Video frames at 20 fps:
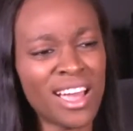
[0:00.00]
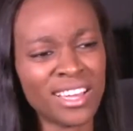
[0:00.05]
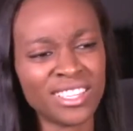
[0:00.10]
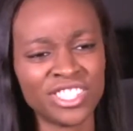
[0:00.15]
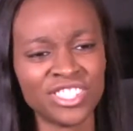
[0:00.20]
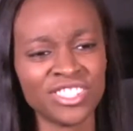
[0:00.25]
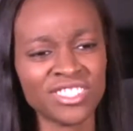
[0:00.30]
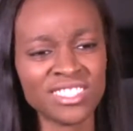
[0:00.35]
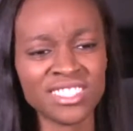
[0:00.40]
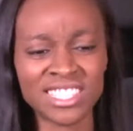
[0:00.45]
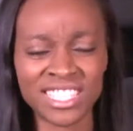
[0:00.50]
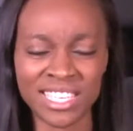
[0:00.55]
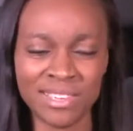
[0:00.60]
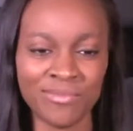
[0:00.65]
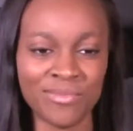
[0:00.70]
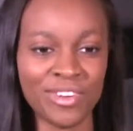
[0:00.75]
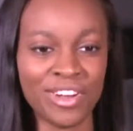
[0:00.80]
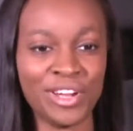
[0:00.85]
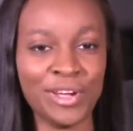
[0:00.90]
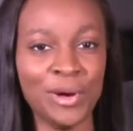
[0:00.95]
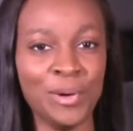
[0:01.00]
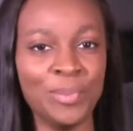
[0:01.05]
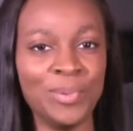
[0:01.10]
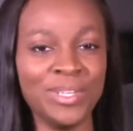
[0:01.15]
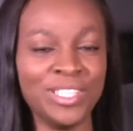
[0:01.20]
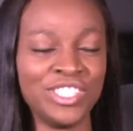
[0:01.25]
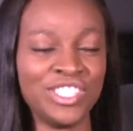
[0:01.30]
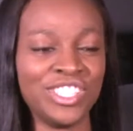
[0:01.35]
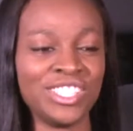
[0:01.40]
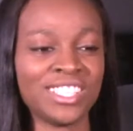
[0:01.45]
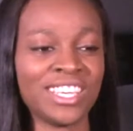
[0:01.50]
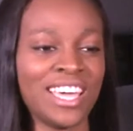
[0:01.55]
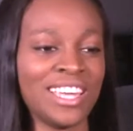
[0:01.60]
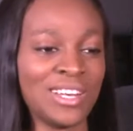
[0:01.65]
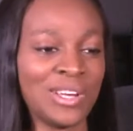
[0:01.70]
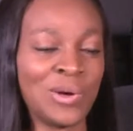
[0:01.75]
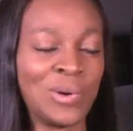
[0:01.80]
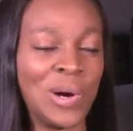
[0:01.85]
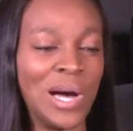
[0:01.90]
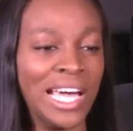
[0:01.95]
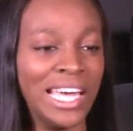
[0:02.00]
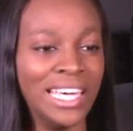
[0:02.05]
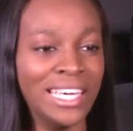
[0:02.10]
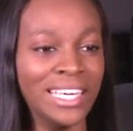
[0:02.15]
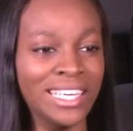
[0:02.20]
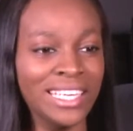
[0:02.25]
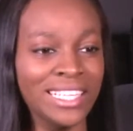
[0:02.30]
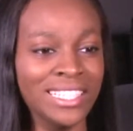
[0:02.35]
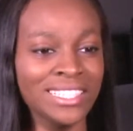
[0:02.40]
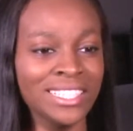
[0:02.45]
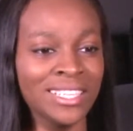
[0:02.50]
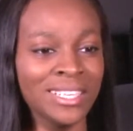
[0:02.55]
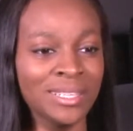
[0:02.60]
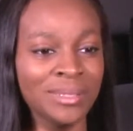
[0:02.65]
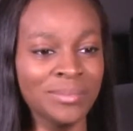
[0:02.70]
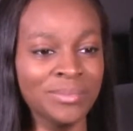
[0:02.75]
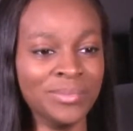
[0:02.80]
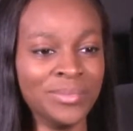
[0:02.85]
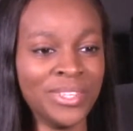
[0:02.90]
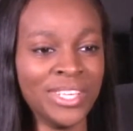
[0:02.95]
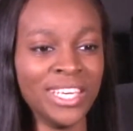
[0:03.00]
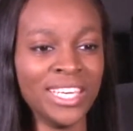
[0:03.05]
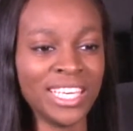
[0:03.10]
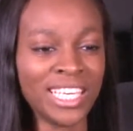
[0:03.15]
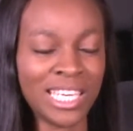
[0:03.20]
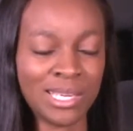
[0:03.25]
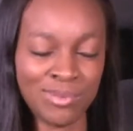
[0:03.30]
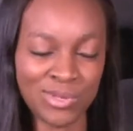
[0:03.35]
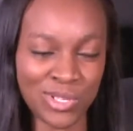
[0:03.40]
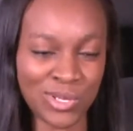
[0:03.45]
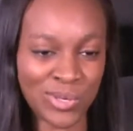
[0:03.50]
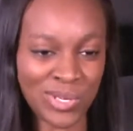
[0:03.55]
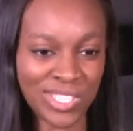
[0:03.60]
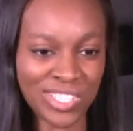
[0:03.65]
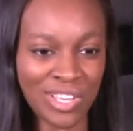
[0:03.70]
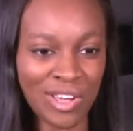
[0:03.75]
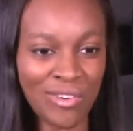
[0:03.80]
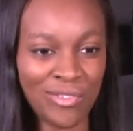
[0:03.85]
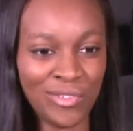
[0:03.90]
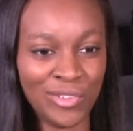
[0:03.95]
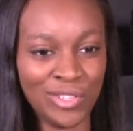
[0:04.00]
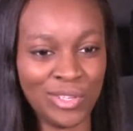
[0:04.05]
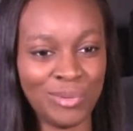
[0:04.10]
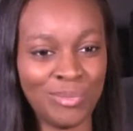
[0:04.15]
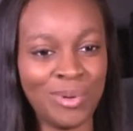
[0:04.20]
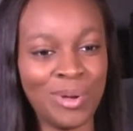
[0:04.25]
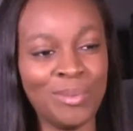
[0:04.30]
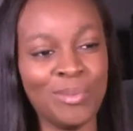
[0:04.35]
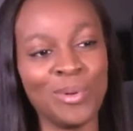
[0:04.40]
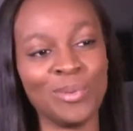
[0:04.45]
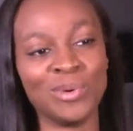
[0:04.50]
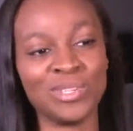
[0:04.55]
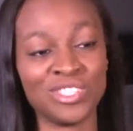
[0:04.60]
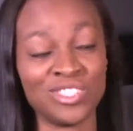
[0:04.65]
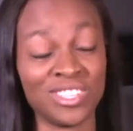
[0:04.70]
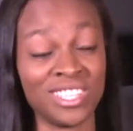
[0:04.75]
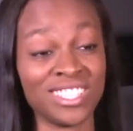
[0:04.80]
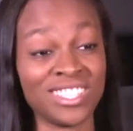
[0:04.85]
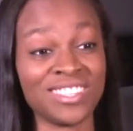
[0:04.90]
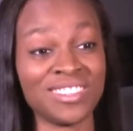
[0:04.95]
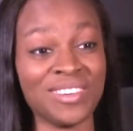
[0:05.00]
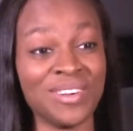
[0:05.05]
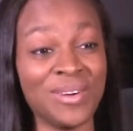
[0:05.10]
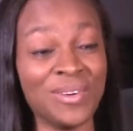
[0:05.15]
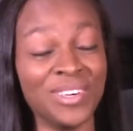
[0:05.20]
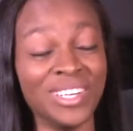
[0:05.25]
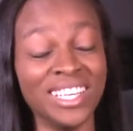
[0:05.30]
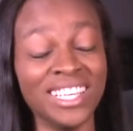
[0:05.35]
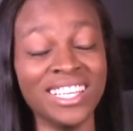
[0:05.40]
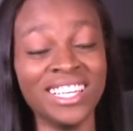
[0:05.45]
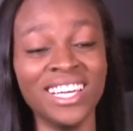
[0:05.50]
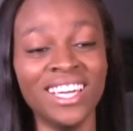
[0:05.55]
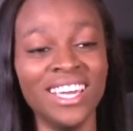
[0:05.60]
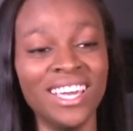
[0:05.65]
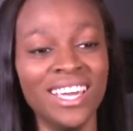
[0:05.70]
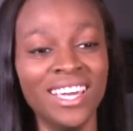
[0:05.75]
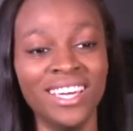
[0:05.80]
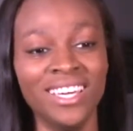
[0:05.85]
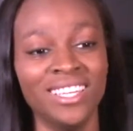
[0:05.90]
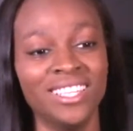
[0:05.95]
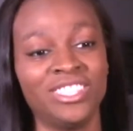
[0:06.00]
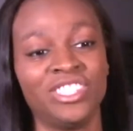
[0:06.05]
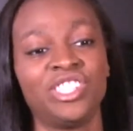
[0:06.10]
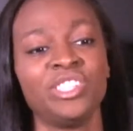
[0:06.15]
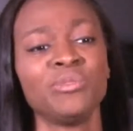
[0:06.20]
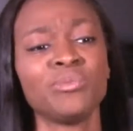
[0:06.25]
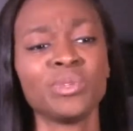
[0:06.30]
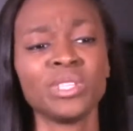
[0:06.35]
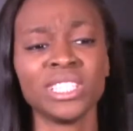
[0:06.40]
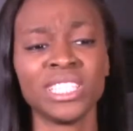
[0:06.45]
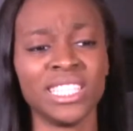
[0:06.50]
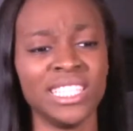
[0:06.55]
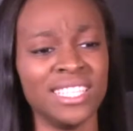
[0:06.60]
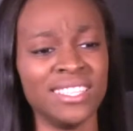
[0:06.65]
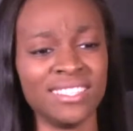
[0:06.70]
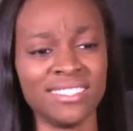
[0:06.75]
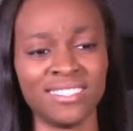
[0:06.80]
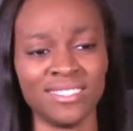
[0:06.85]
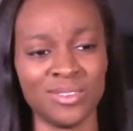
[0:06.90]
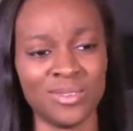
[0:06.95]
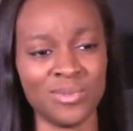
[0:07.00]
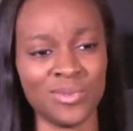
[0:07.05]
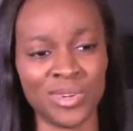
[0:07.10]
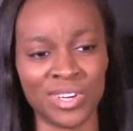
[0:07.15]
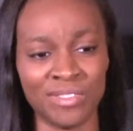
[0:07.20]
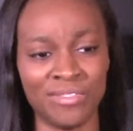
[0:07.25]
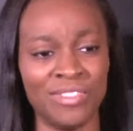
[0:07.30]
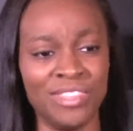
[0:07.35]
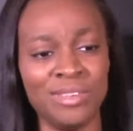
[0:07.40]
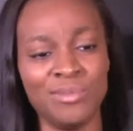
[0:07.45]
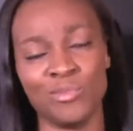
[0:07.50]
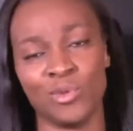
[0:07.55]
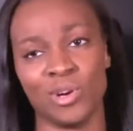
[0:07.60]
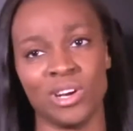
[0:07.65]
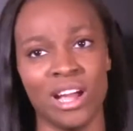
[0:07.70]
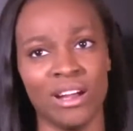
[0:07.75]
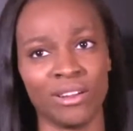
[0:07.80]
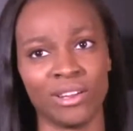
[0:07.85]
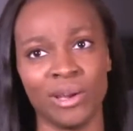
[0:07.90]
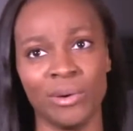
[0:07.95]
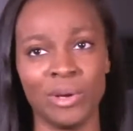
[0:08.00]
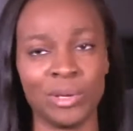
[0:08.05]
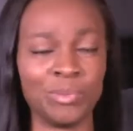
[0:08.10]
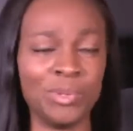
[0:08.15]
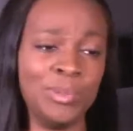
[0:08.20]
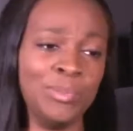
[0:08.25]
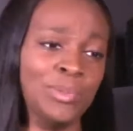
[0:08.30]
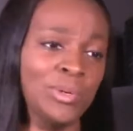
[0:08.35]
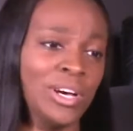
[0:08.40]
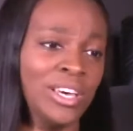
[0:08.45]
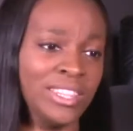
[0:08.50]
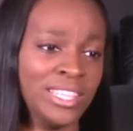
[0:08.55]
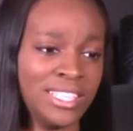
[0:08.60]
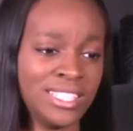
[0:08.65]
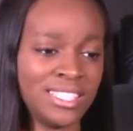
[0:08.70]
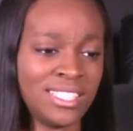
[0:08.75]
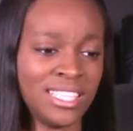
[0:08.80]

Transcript: She doesn't seem very open. She's kind of quiet, keeps to herself a little bit, but once you get to know her, she really is one of the more outgoing people on this